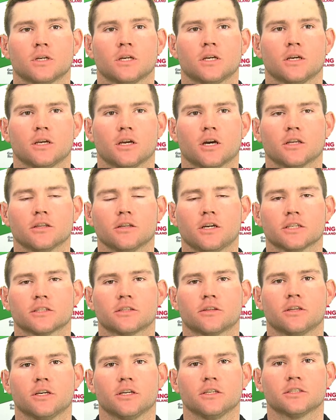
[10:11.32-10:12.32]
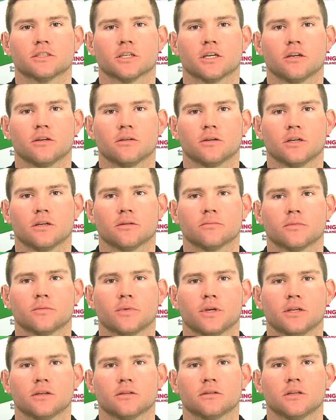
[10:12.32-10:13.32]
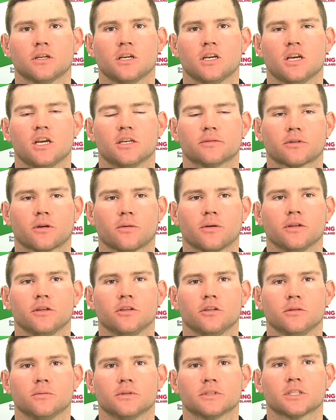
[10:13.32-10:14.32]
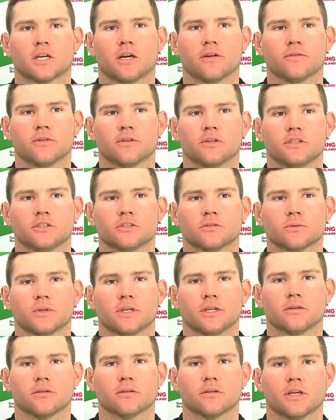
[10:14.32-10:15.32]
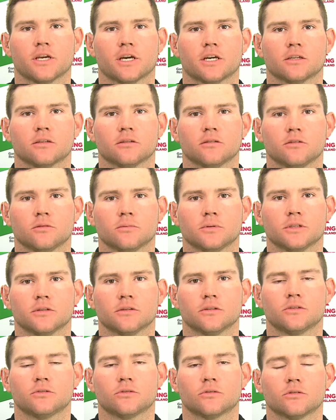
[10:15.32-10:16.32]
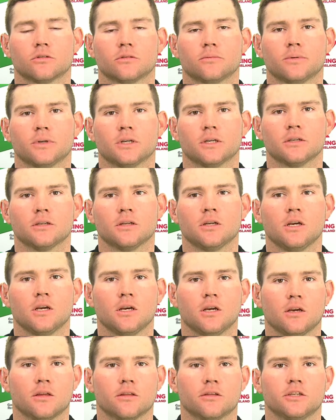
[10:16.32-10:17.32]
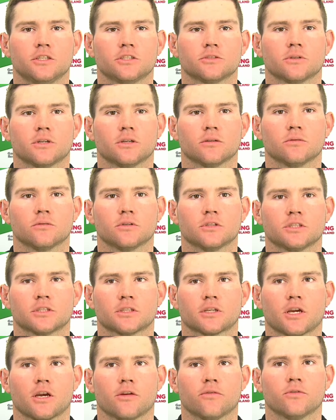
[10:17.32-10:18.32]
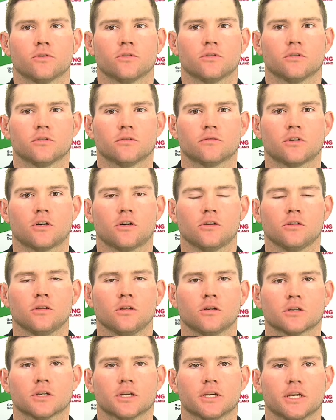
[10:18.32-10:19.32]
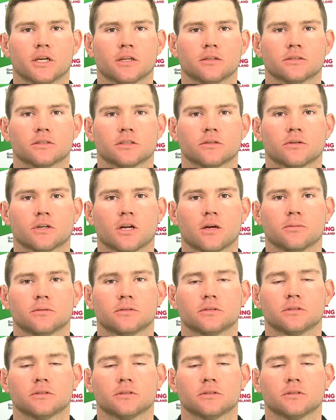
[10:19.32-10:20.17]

I'd like to think so. I mean, It's probably a little bit tougher this week without and a little bit in the draw, but this week we'll just go forward and roll along again and see what happens.